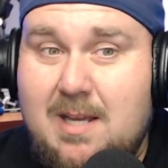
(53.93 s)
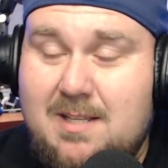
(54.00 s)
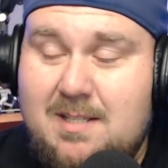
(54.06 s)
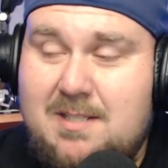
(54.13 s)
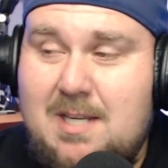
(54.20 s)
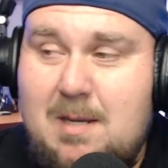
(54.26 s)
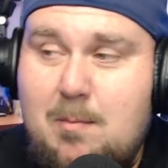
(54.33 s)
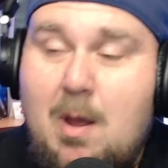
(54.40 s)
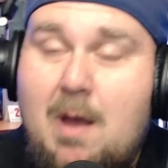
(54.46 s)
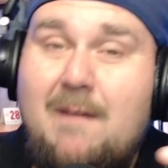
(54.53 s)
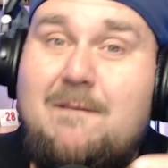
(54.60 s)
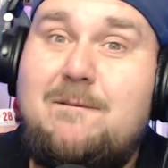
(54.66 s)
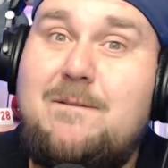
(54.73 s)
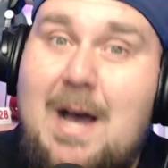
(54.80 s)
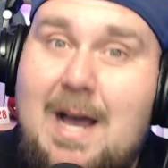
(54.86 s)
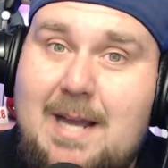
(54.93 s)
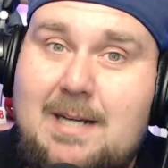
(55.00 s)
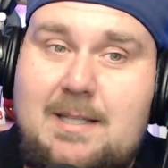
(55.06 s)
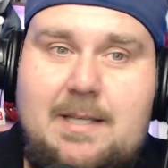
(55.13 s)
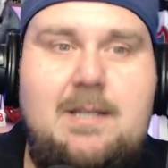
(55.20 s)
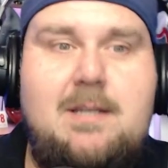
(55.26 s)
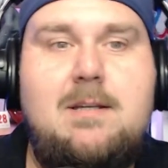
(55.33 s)
the team
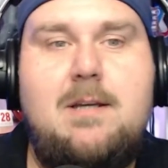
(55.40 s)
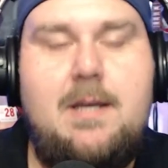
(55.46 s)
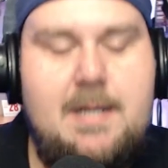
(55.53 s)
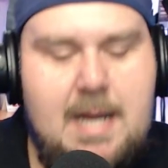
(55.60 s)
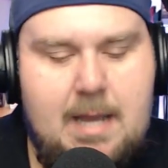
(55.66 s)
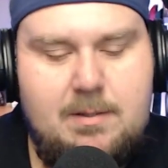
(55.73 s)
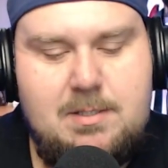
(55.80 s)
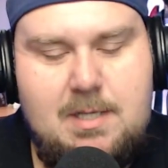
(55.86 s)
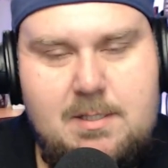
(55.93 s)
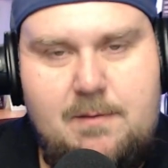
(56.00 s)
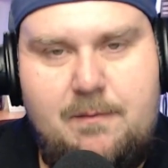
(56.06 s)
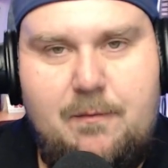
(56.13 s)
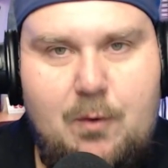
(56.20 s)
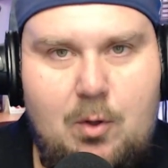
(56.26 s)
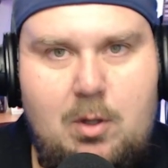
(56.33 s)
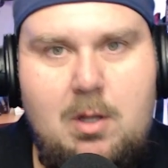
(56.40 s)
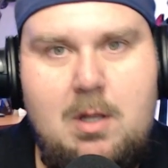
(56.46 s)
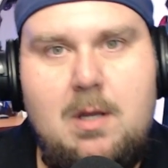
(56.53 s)
finally announced its full